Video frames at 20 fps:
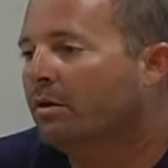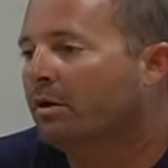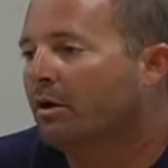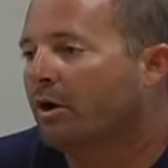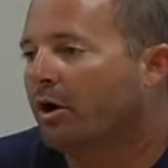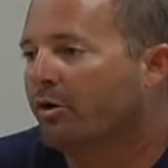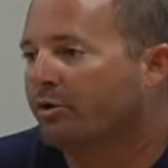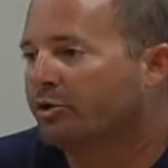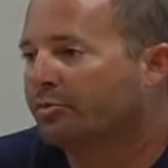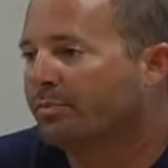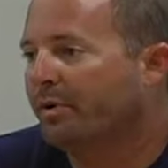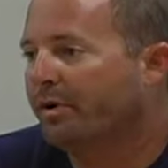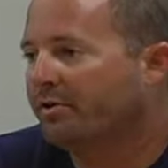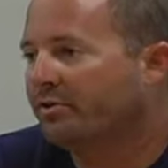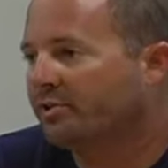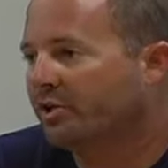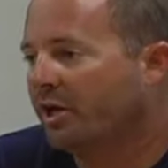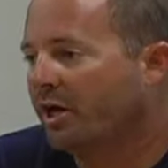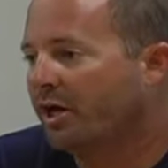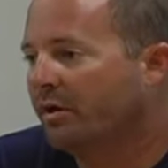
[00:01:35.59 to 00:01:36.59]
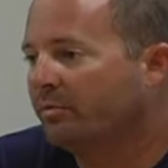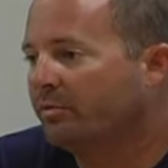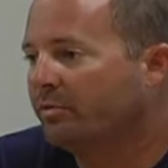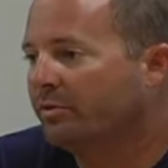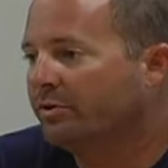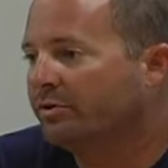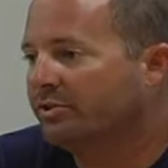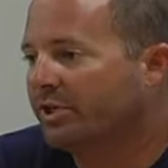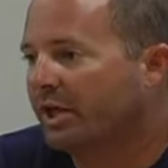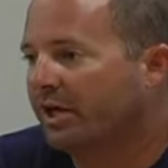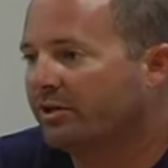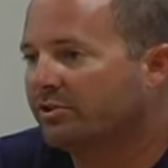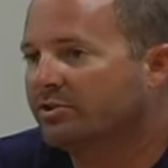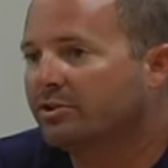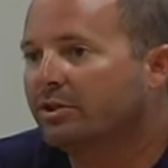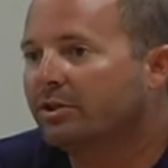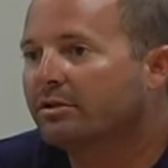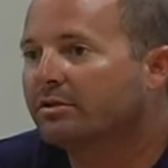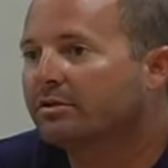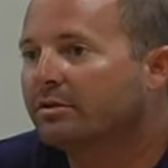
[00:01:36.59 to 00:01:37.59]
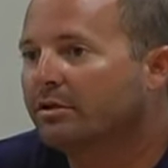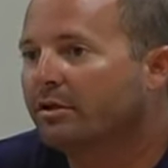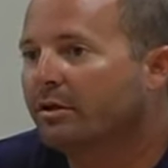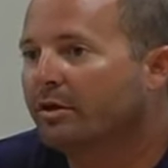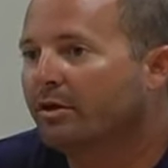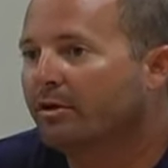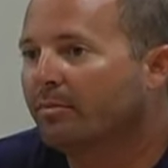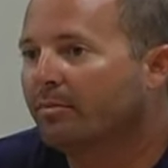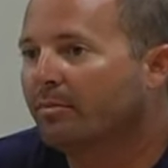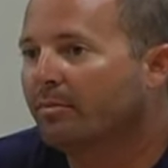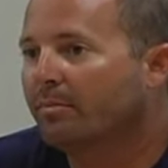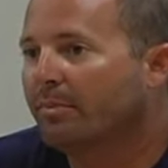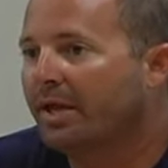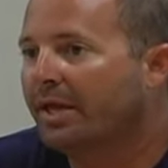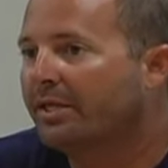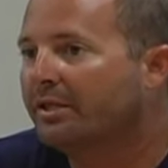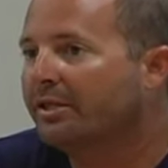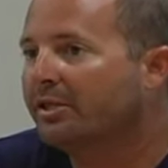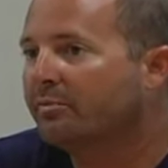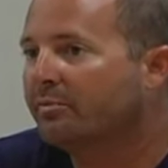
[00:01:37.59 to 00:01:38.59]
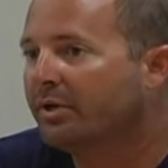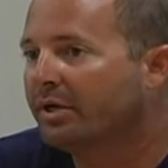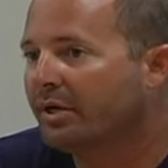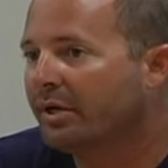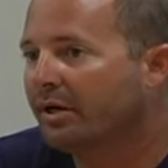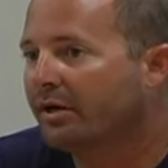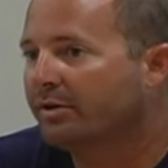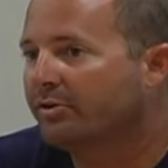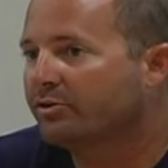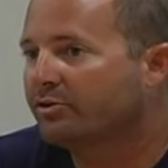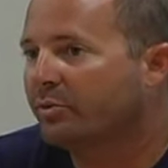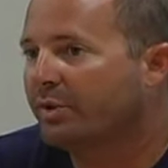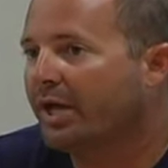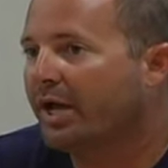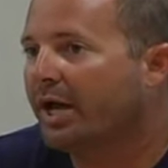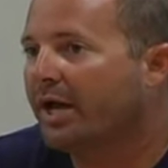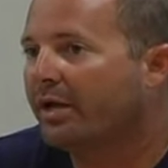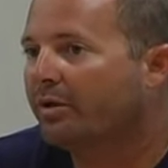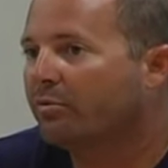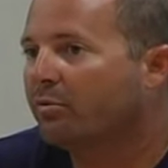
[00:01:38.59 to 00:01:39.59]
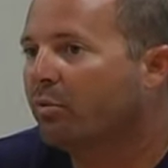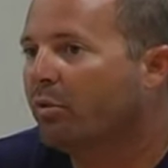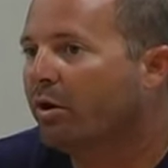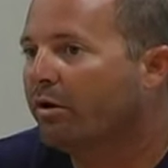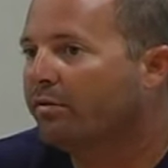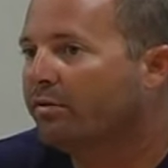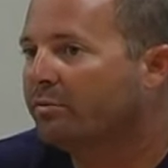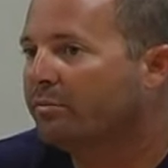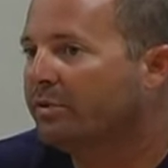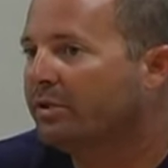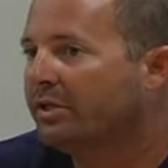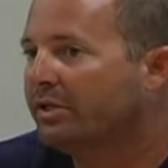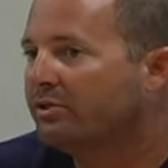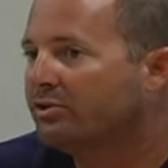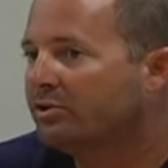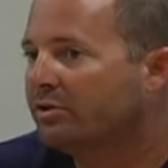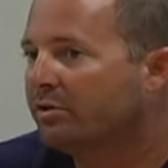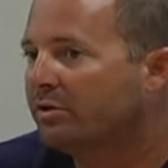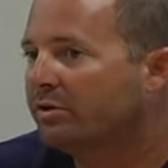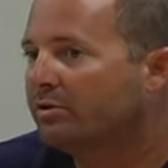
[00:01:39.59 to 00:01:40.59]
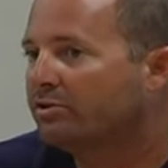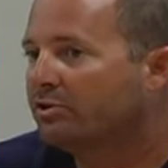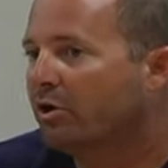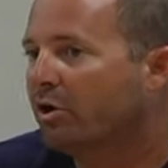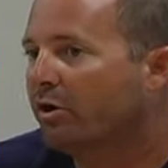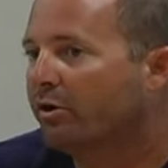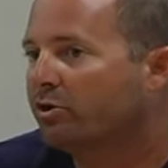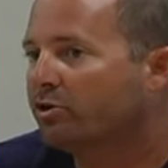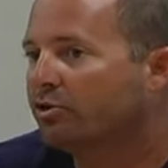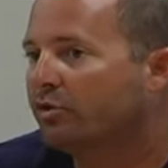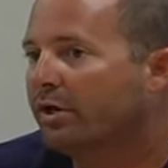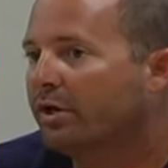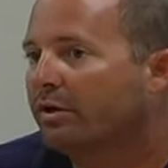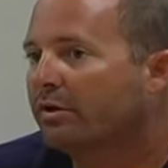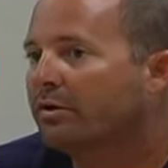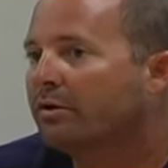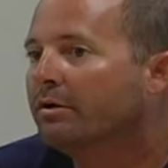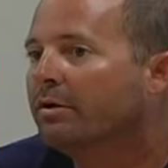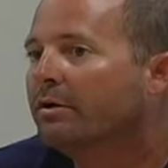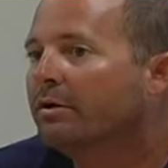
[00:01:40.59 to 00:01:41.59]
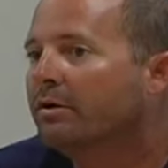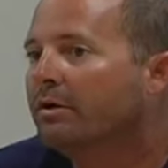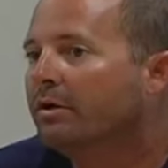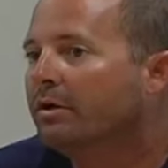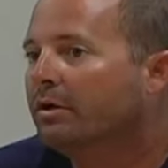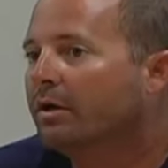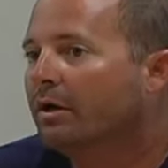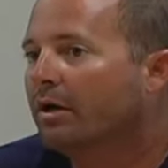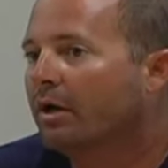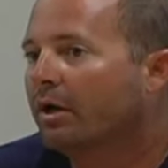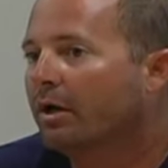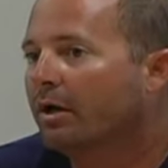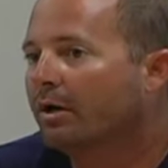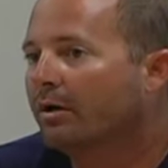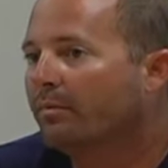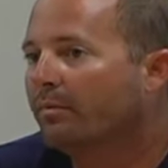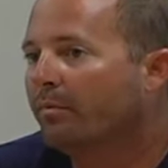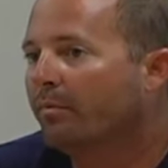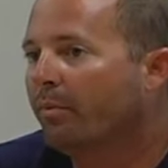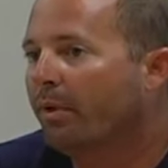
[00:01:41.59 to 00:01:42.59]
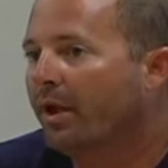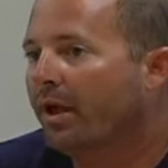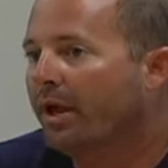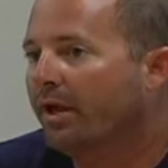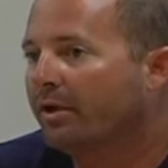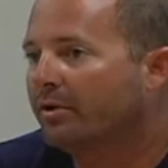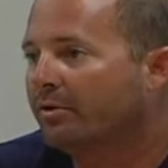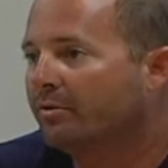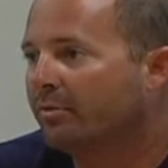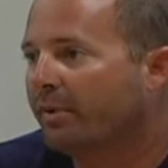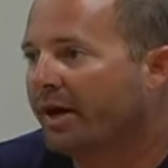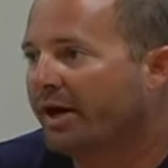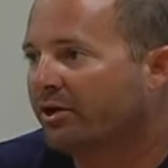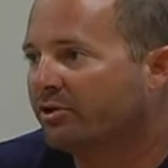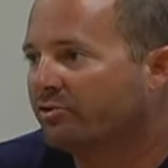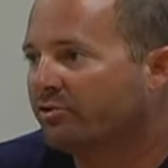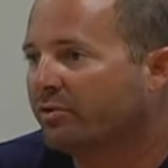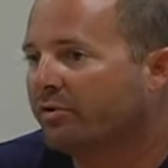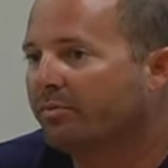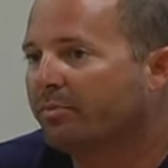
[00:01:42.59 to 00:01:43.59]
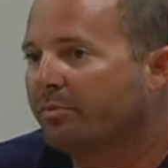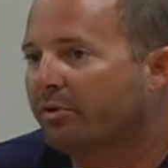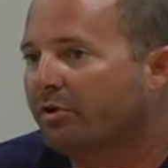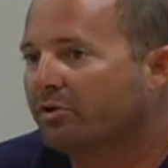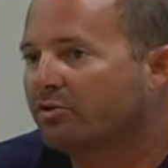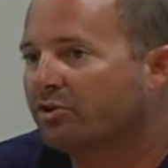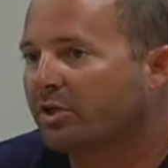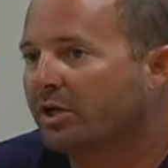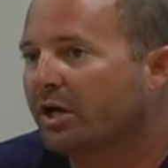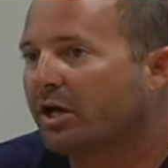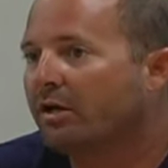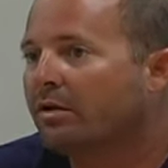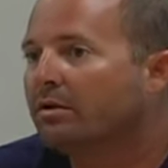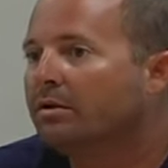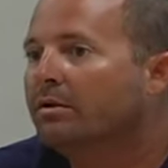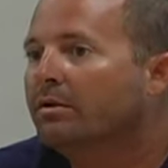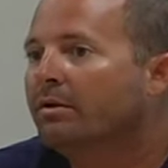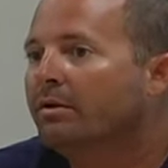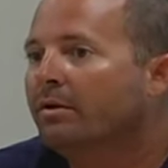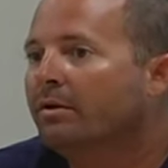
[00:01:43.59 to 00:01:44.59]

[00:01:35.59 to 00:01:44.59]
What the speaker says: Our response time was excellent, mainly because we had one of the police units on a trailer, and BASRA personnel